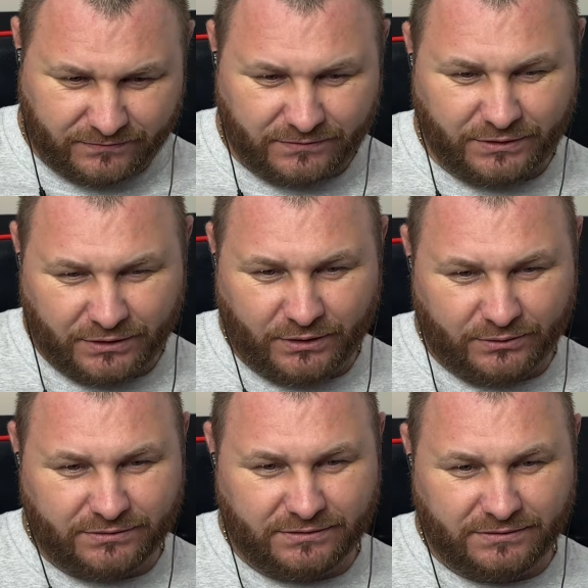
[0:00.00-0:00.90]
you
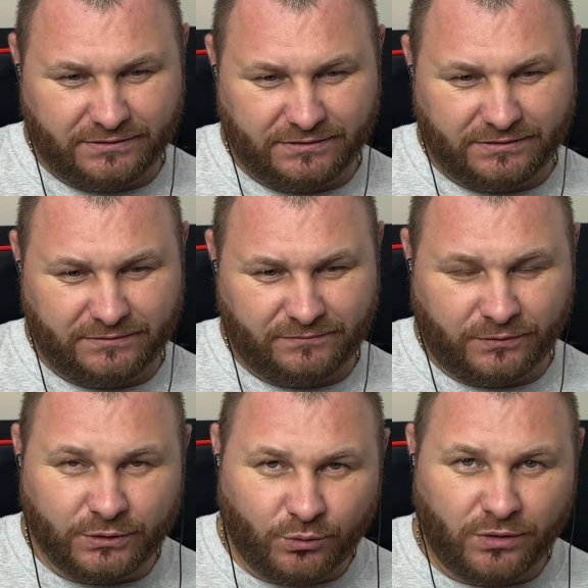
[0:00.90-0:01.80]
know
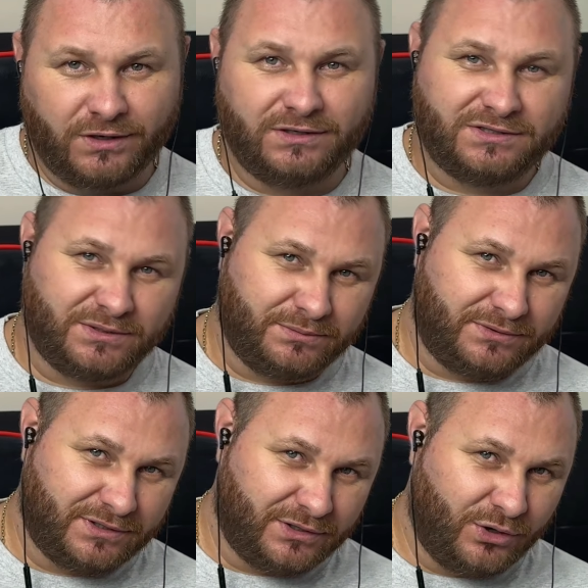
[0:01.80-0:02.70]
for the world to,
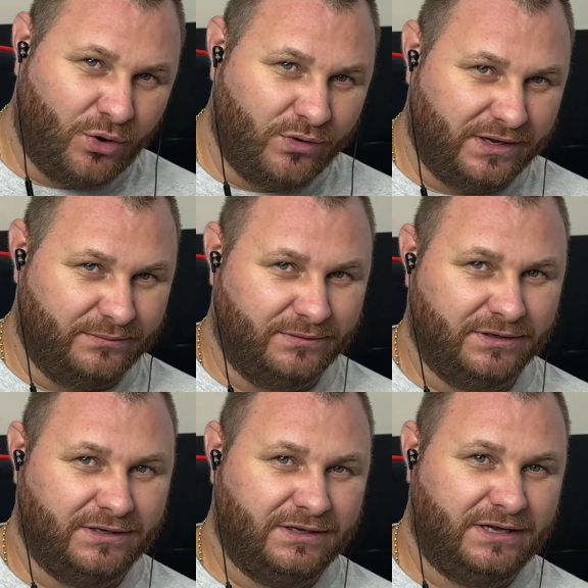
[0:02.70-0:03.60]
to know him
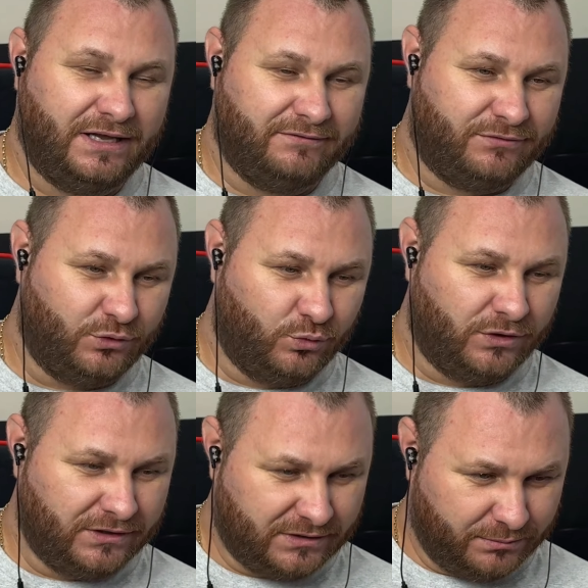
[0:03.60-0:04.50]
and for the
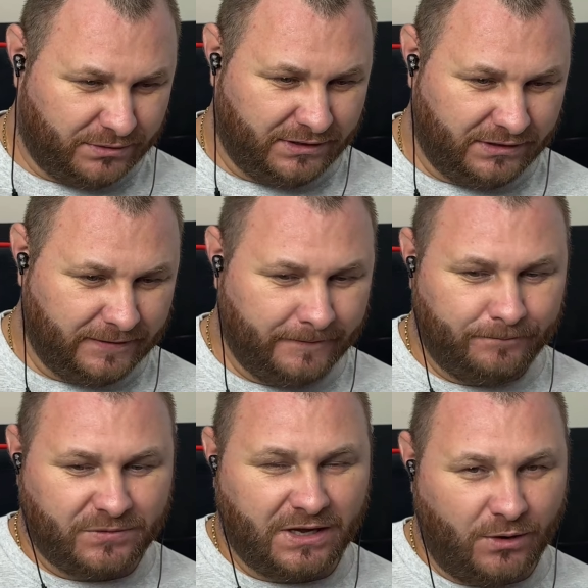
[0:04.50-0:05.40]
world to be
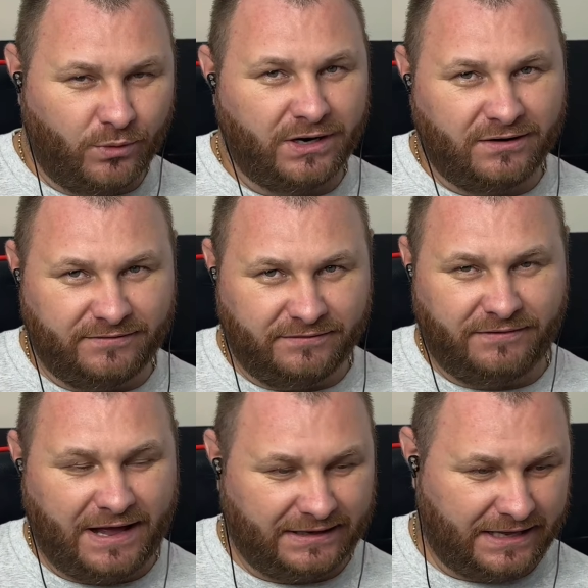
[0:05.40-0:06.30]
aware of the
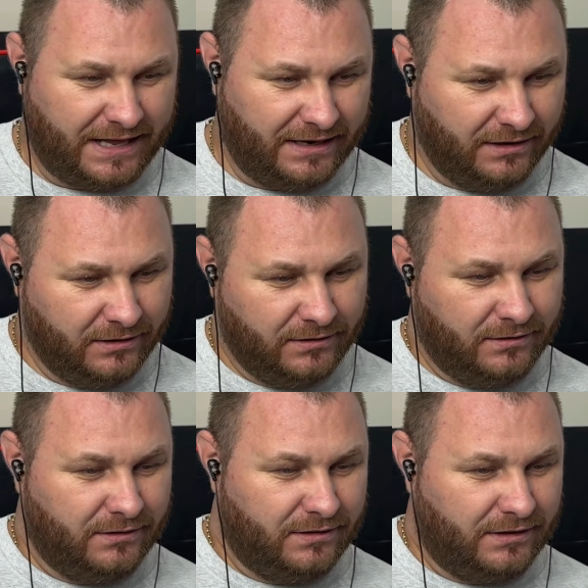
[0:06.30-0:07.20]
fact that
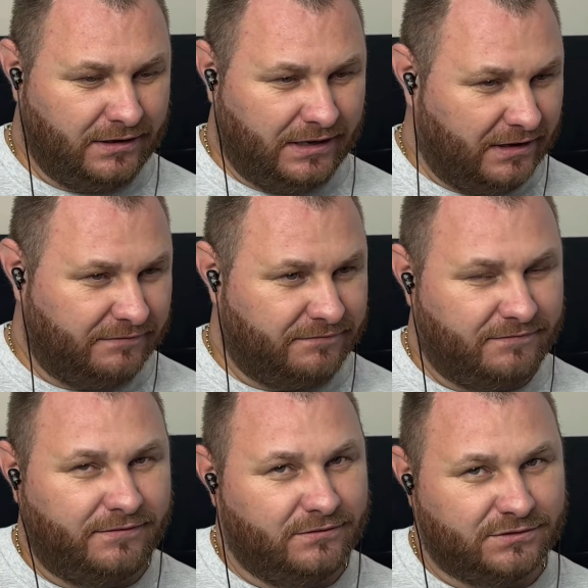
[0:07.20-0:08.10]

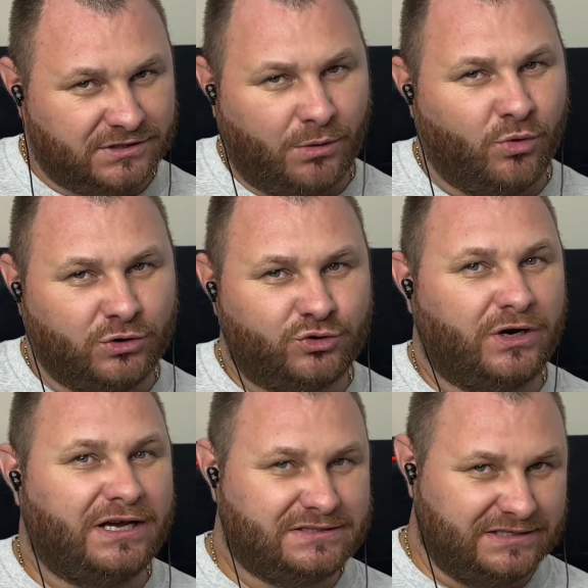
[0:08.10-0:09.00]
if someone
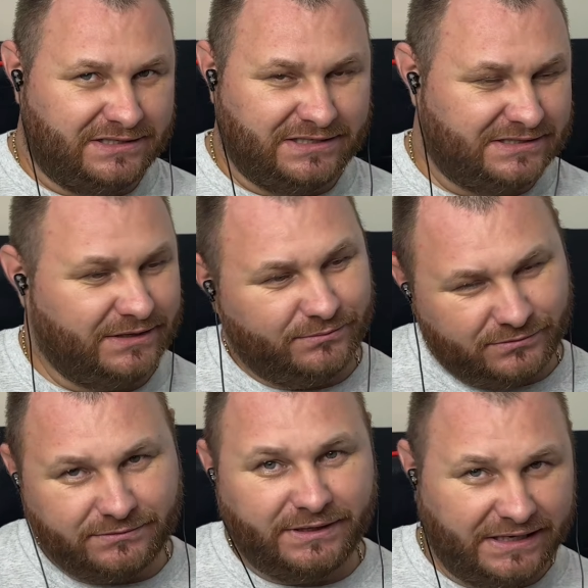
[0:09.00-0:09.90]
tries to diss him
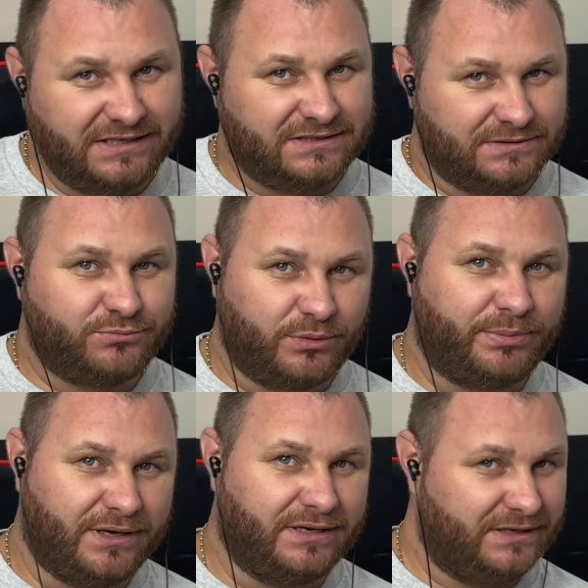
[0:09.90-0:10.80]
he's
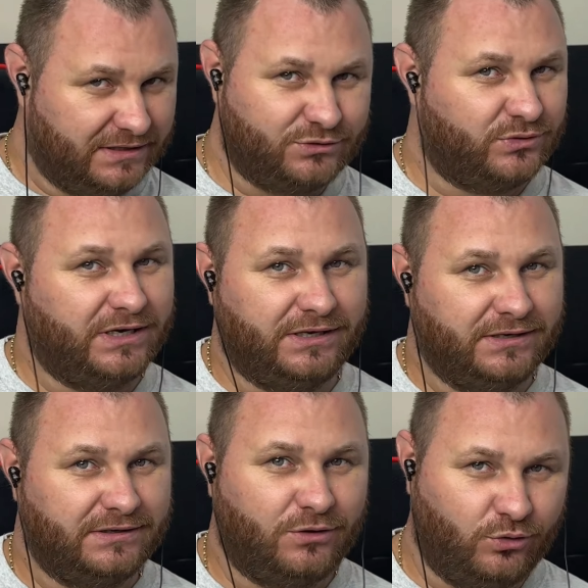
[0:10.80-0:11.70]
prepared he's ready
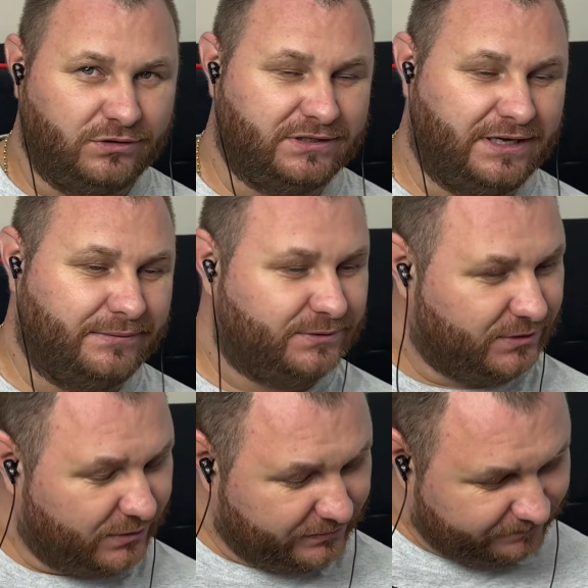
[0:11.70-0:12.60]
all the time
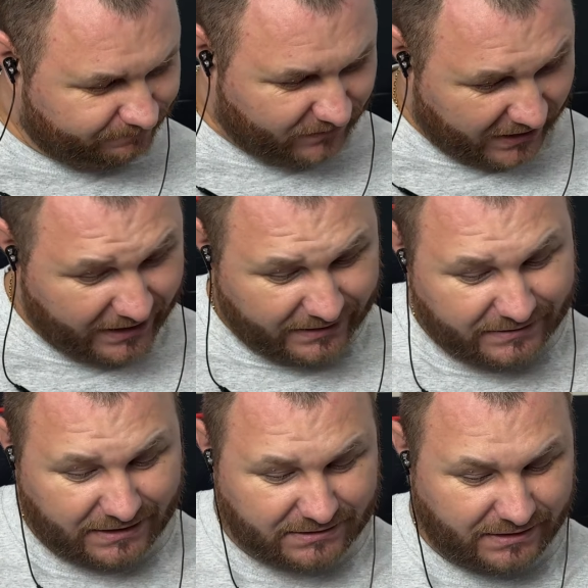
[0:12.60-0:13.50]
so yeah
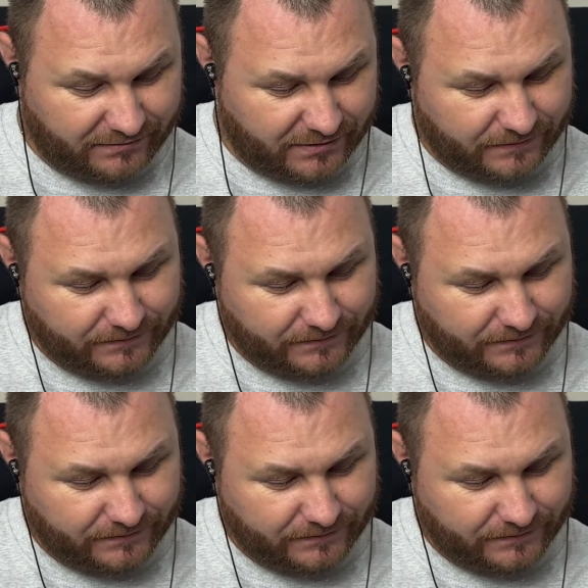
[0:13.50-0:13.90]
that's clever